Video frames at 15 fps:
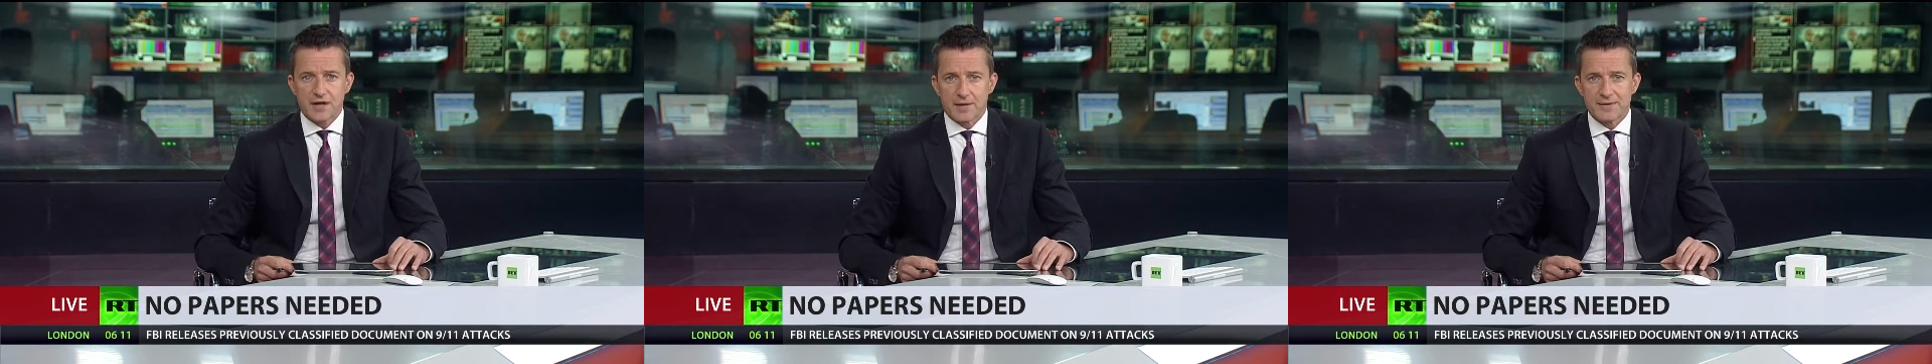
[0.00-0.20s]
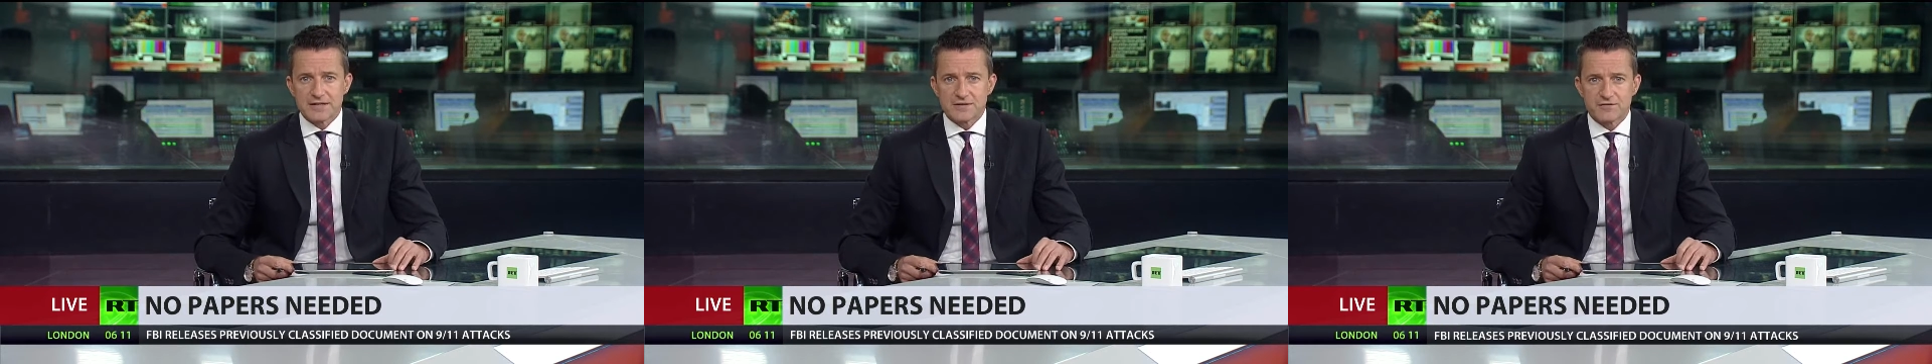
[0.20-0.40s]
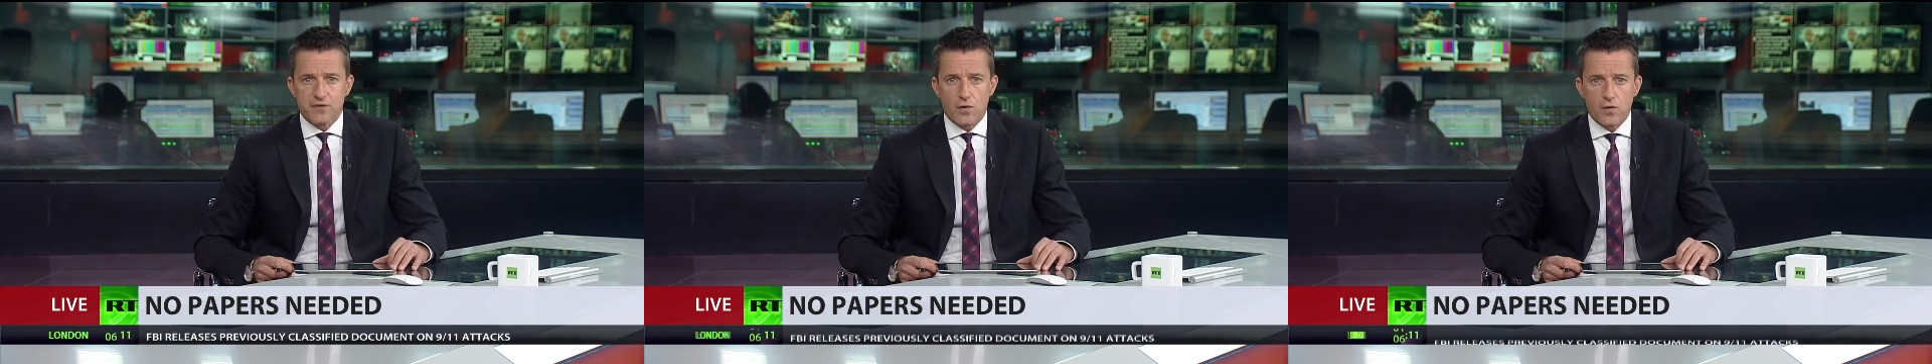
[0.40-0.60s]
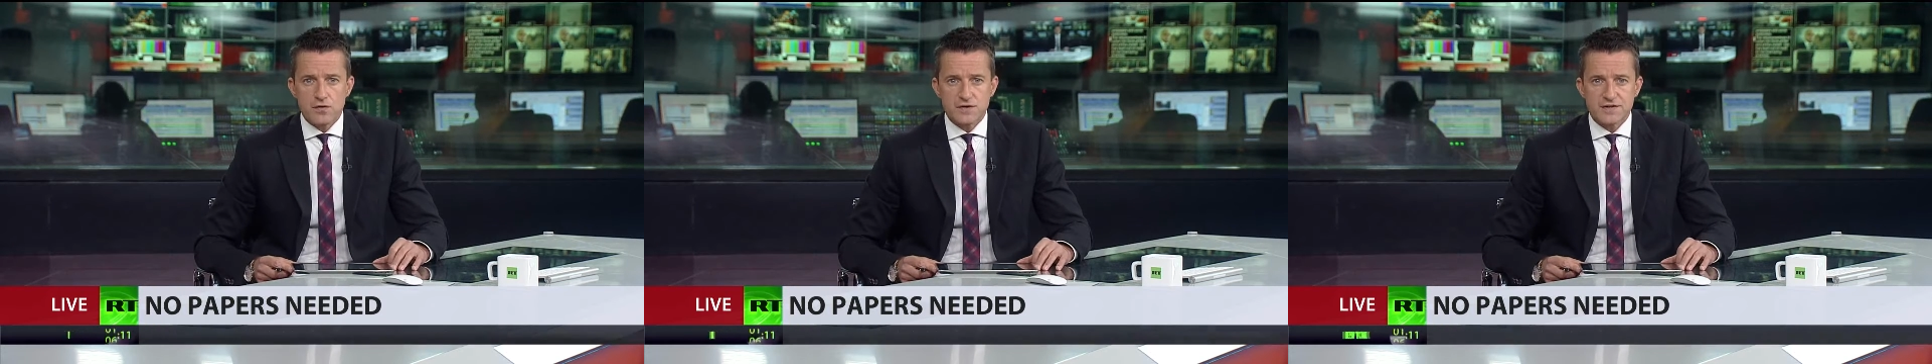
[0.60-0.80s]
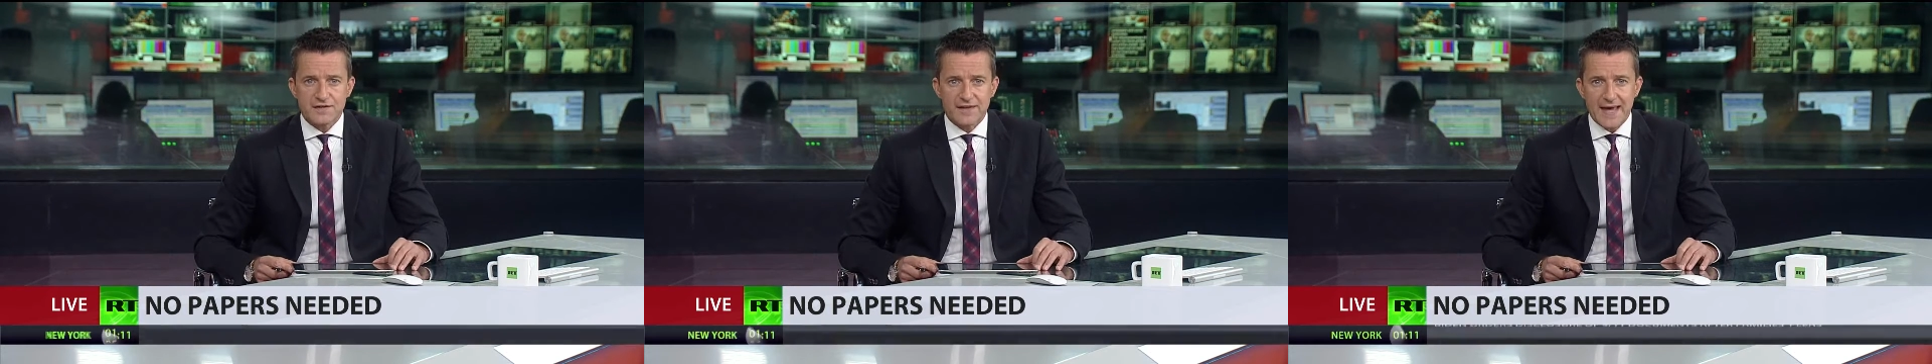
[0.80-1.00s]
come into
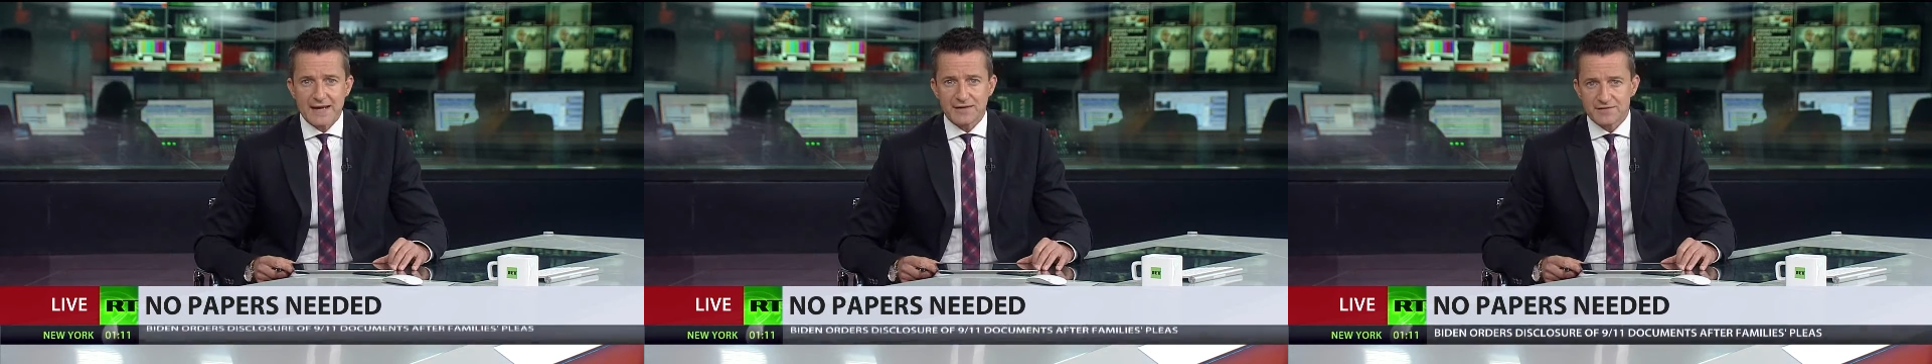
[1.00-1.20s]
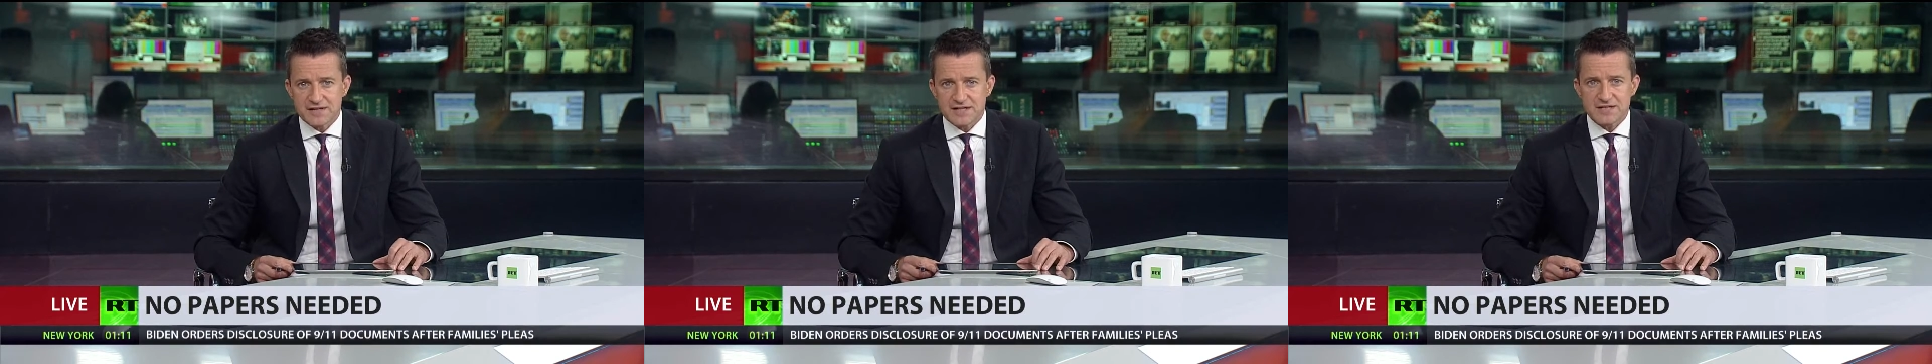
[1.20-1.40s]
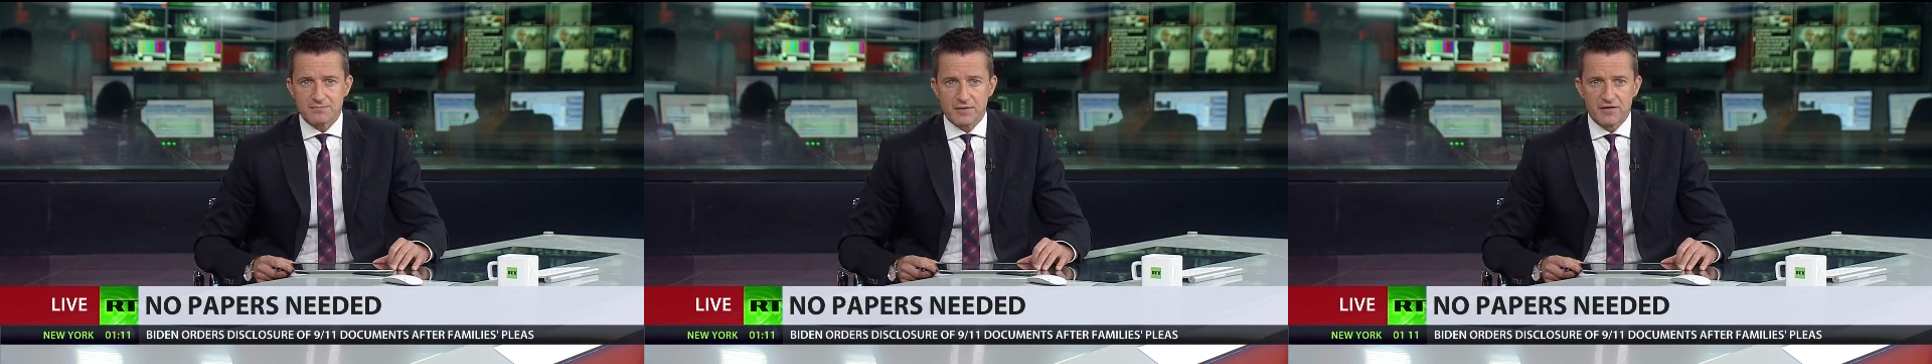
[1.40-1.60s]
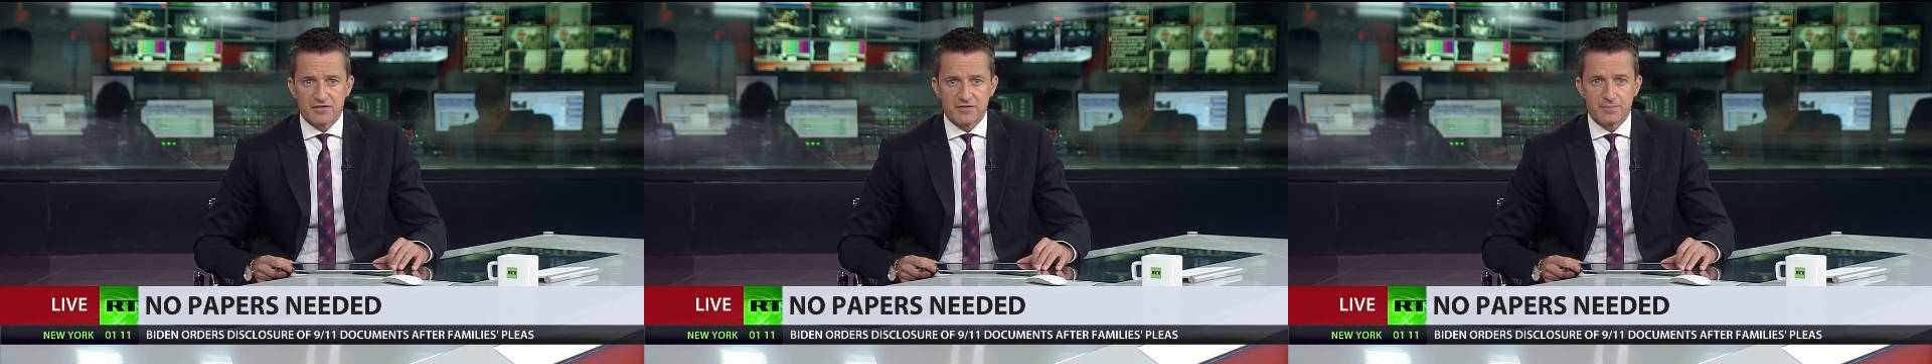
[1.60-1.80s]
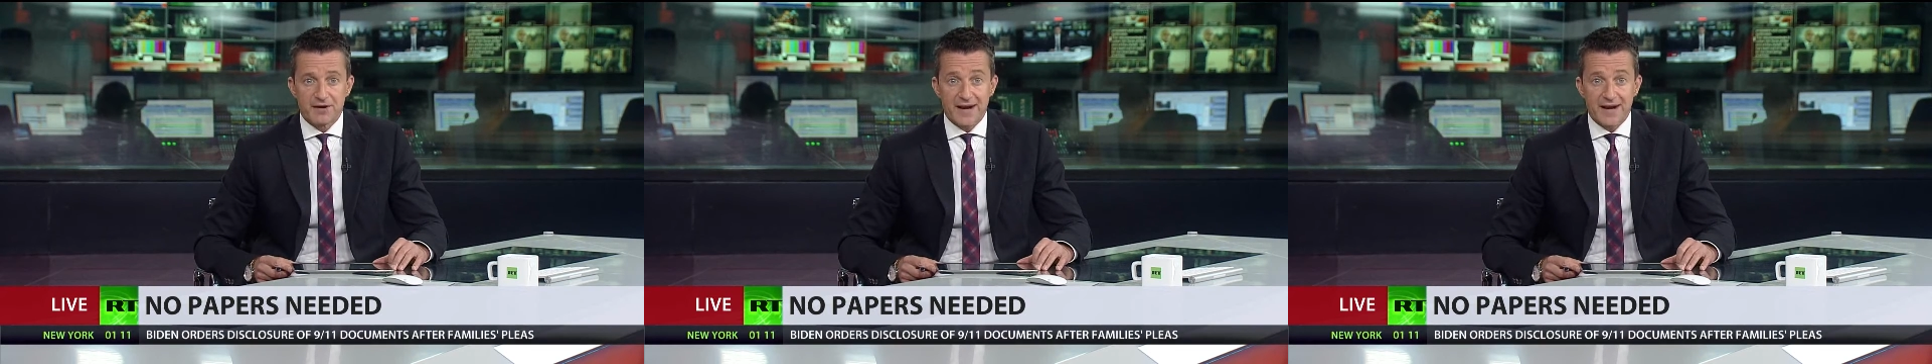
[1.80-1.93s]
force at the end of this month,